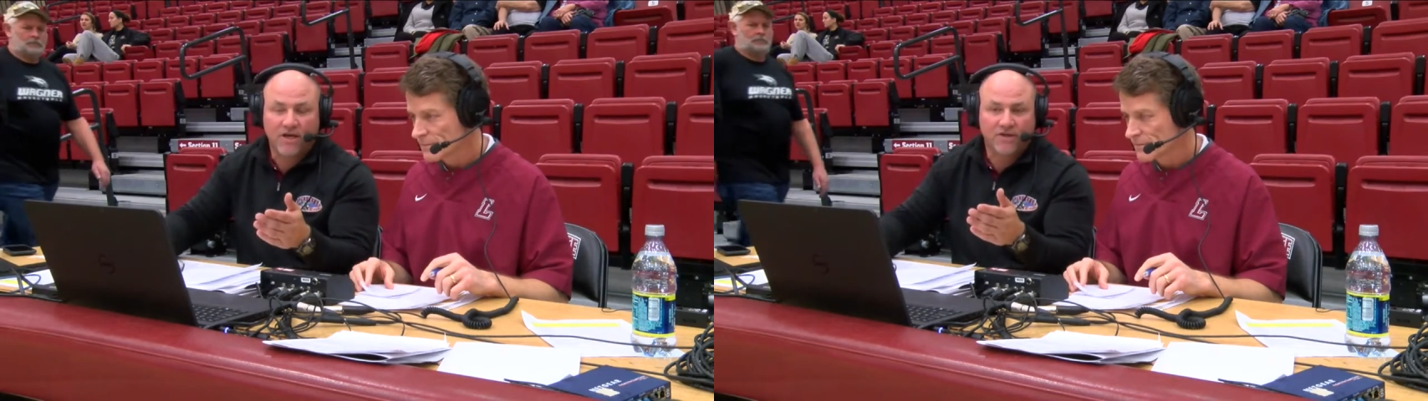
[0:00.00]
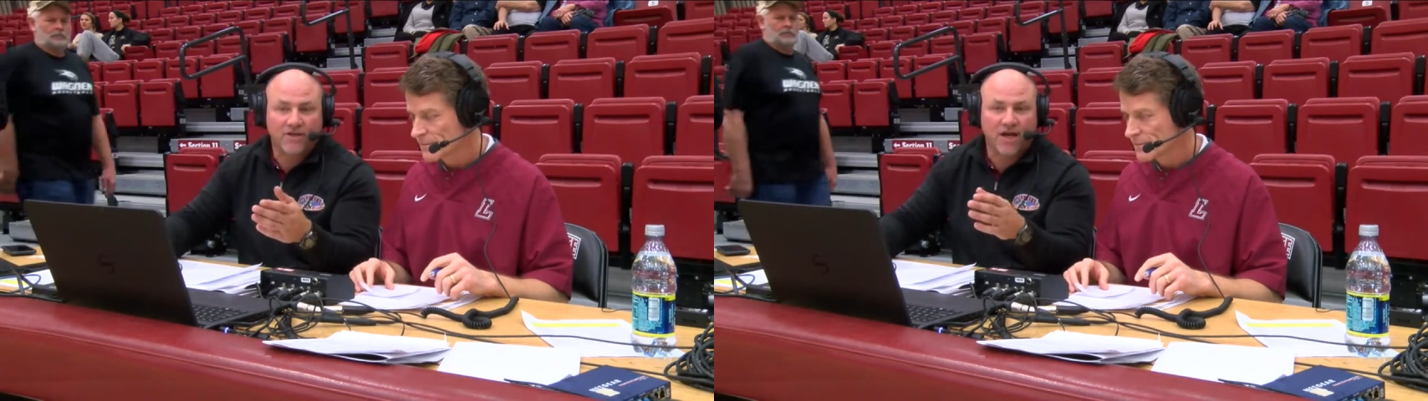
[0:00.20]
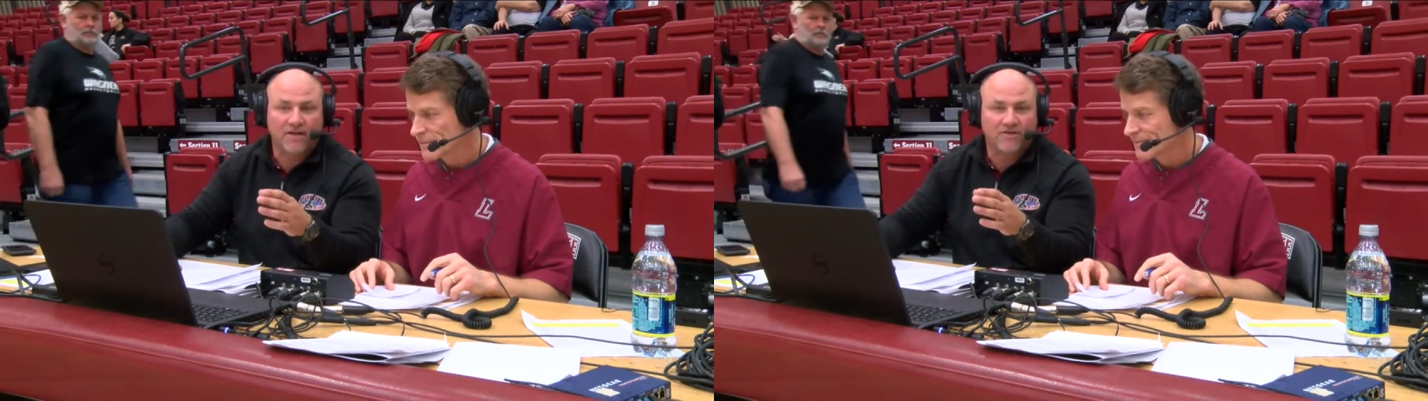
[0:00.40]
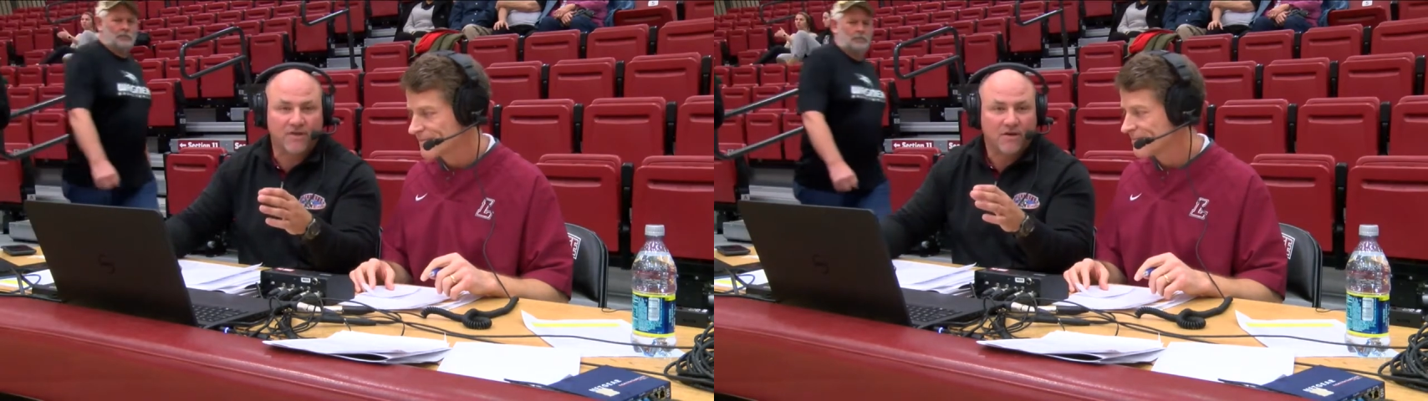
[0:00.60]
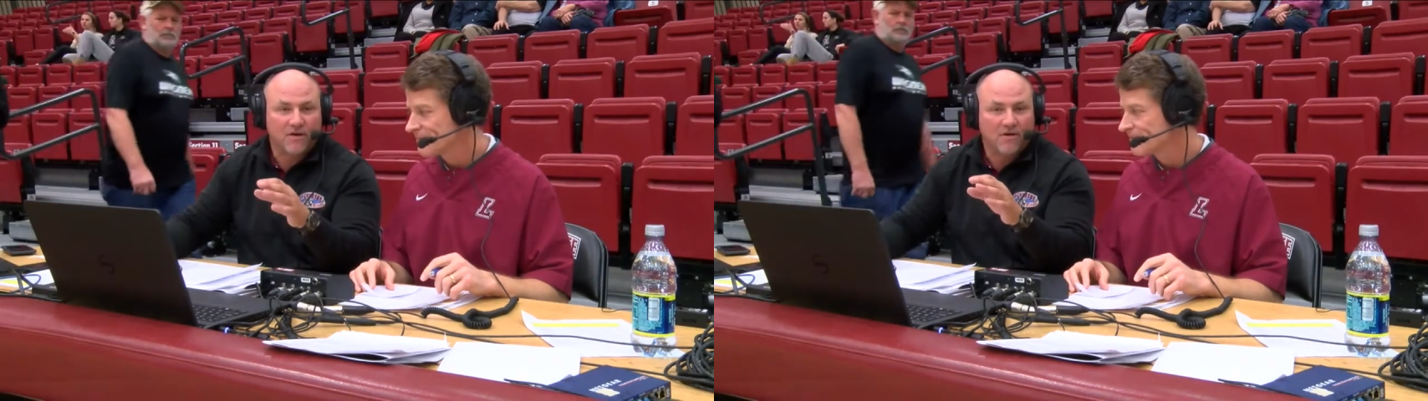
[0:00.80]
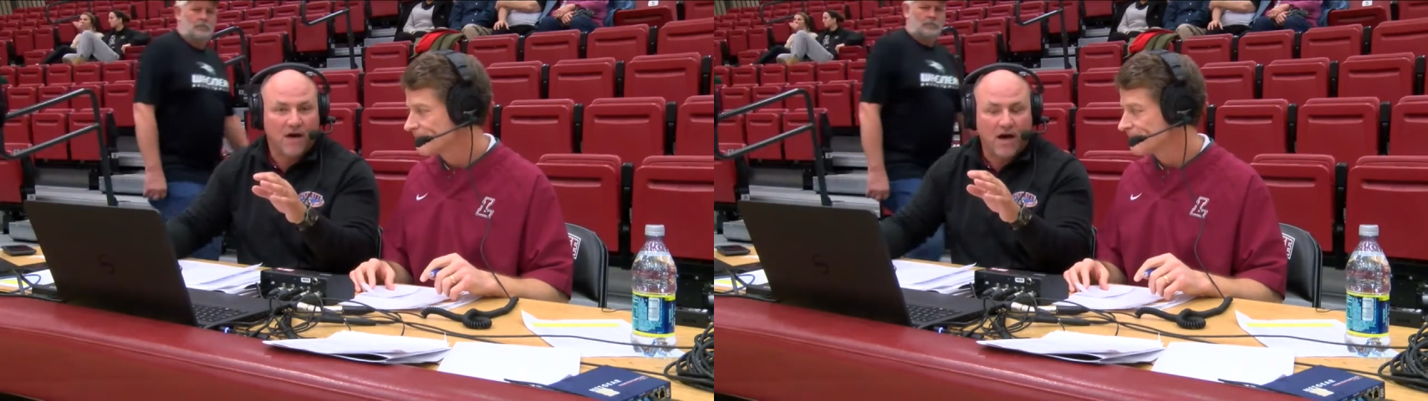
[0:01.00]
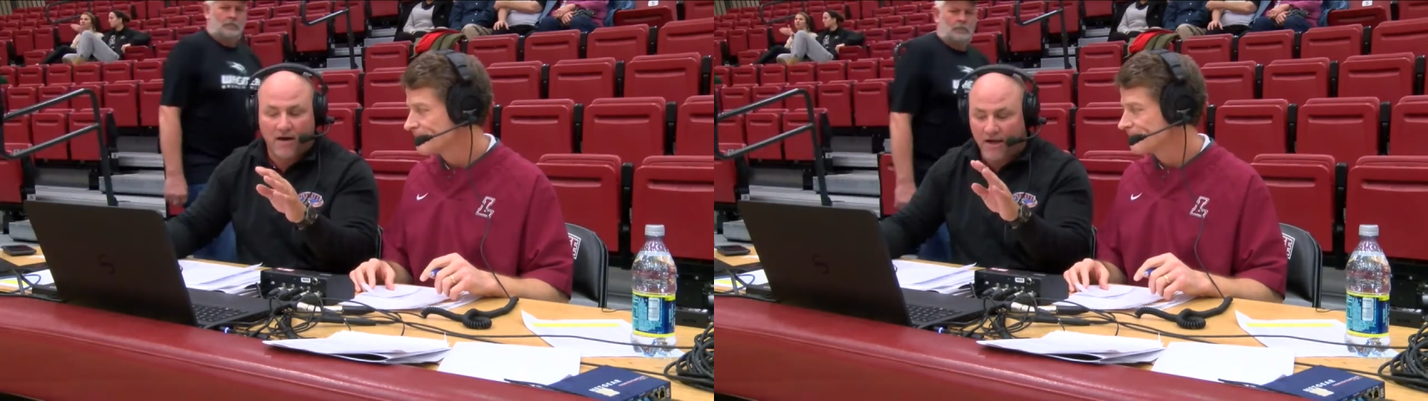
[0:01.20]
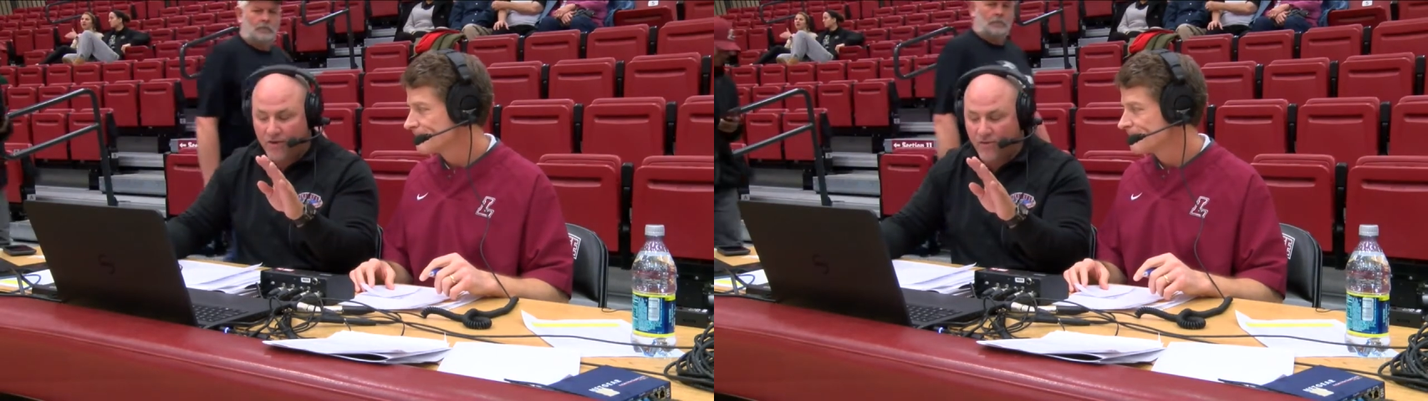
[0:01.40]
Speaker 1: John, is
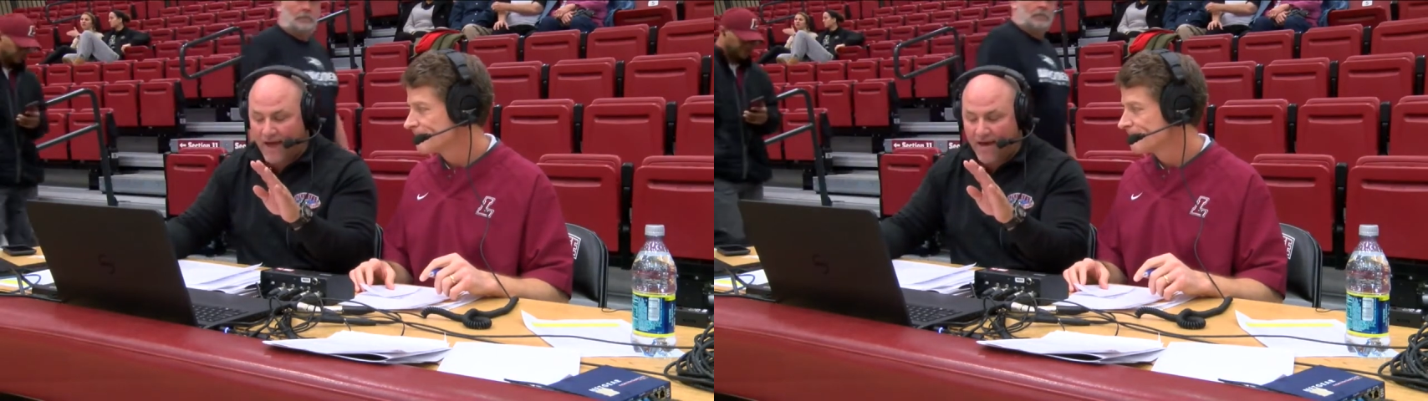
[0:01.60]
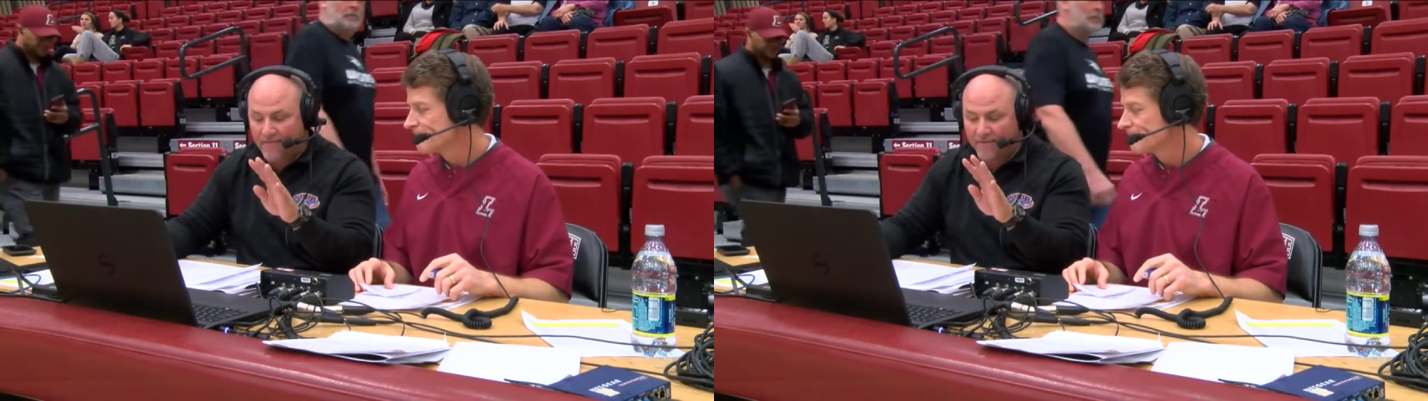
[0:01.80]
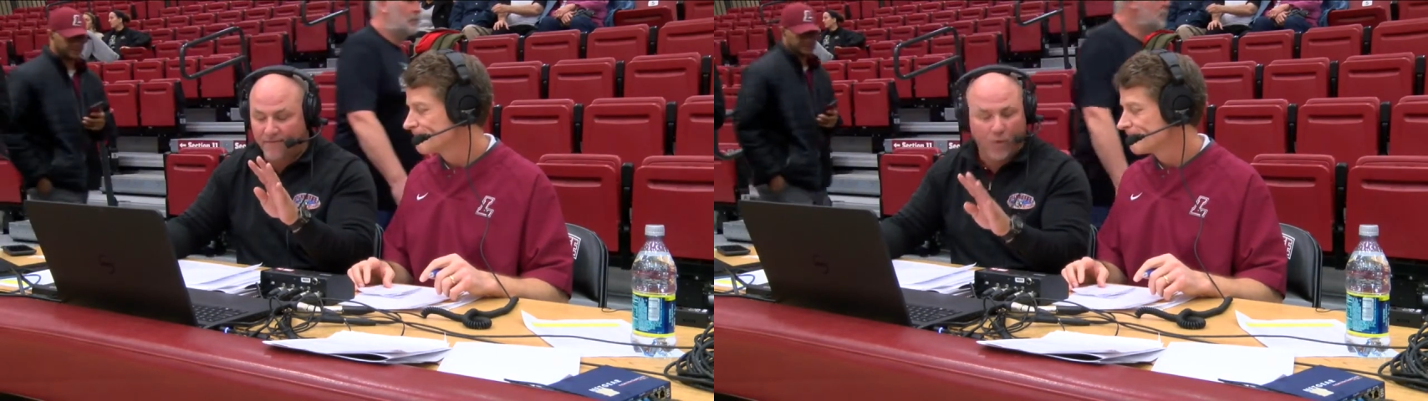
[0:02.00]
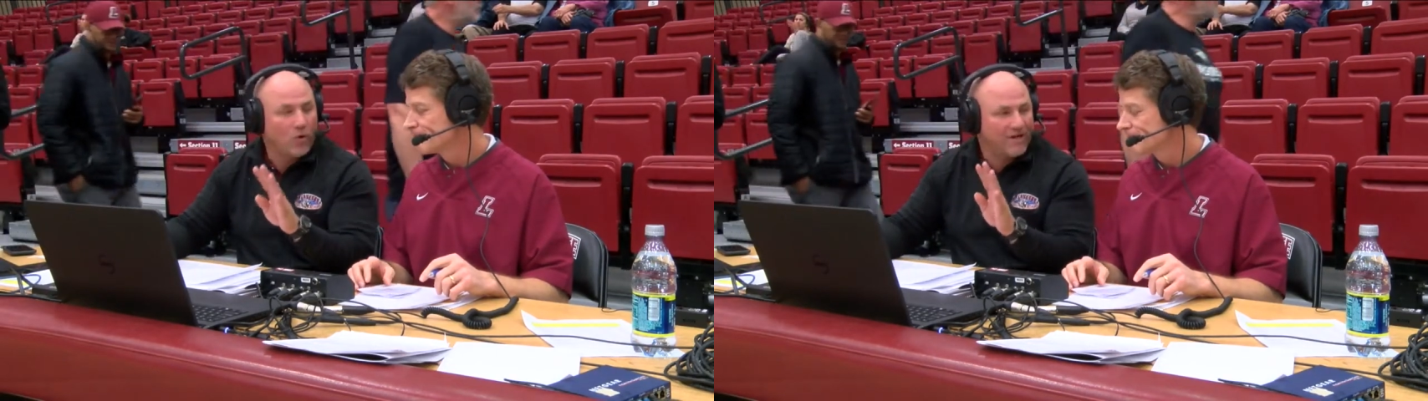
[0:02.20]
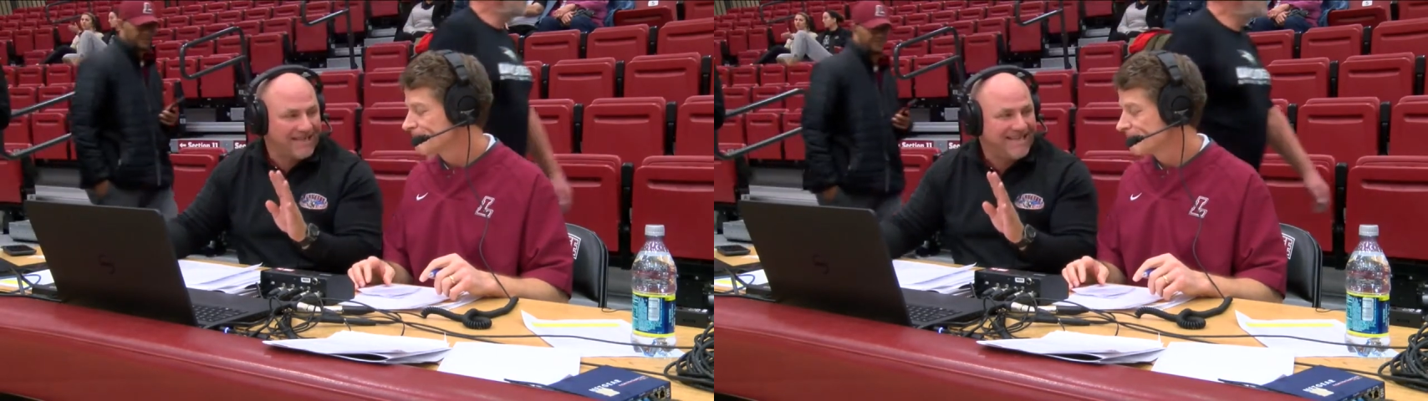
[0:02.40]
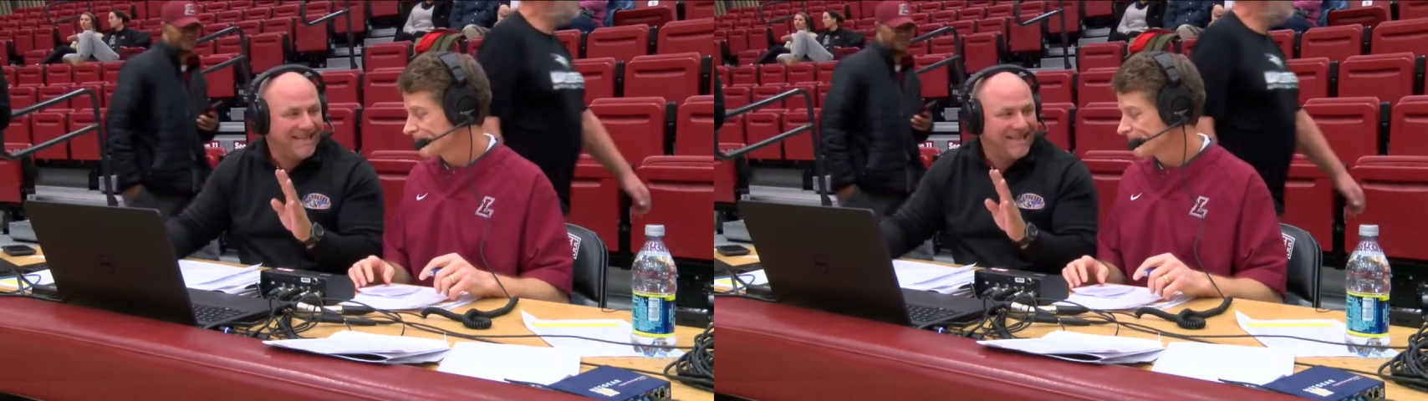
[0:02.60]
uh, you have four D